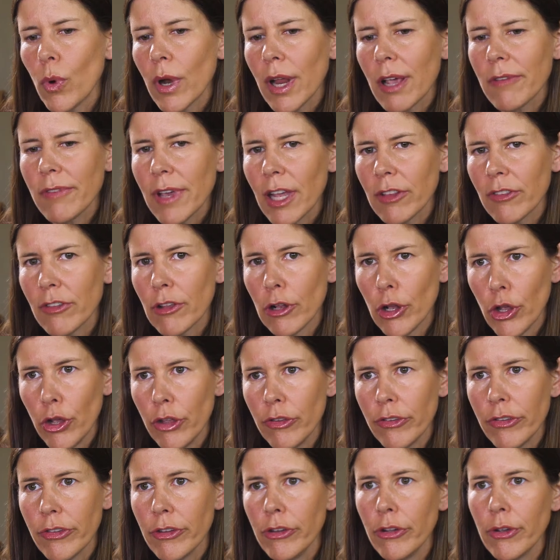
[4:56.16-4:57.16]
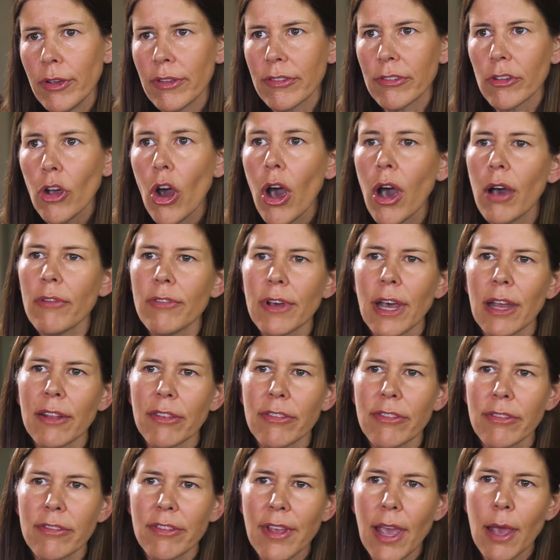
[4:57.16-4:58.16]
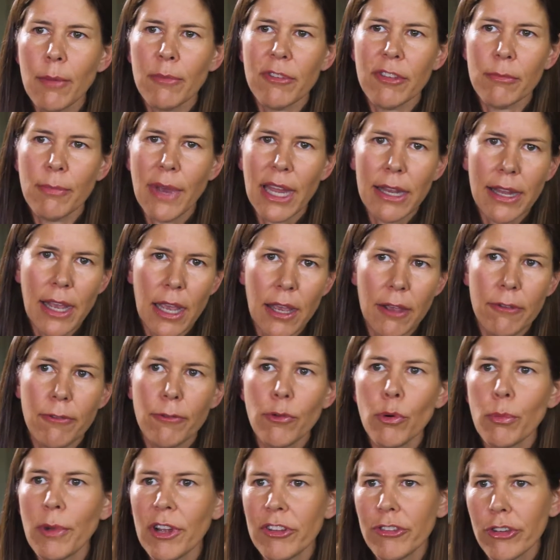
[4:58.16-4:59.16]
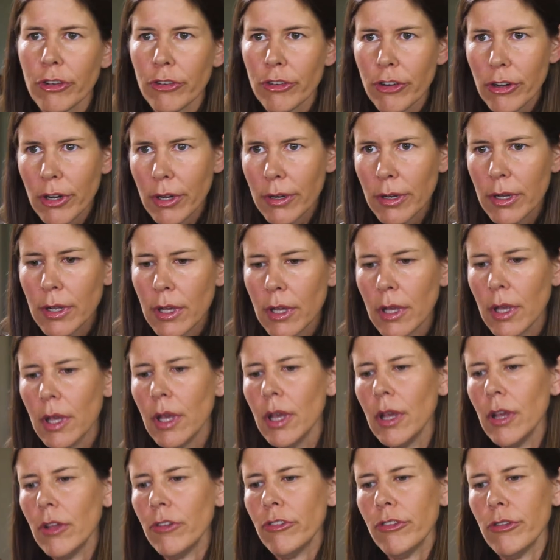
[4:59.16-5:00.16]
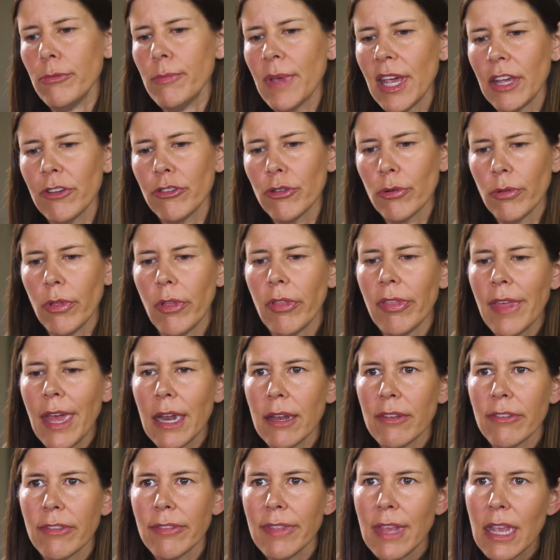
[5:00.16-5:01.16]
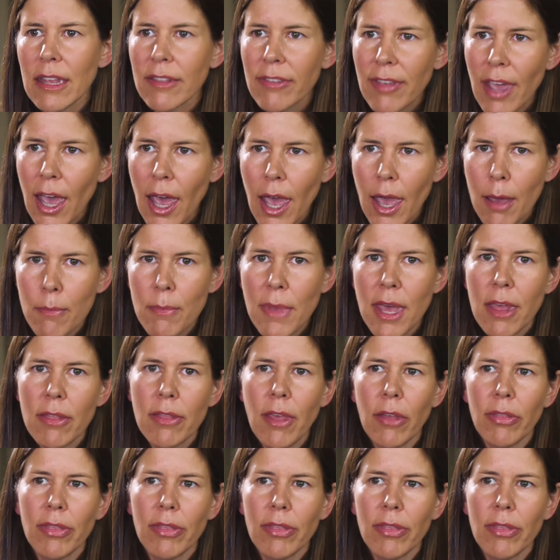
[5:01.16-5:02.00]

What I've had to learn to do is carve out times of my day for my children to make sure that that is their time and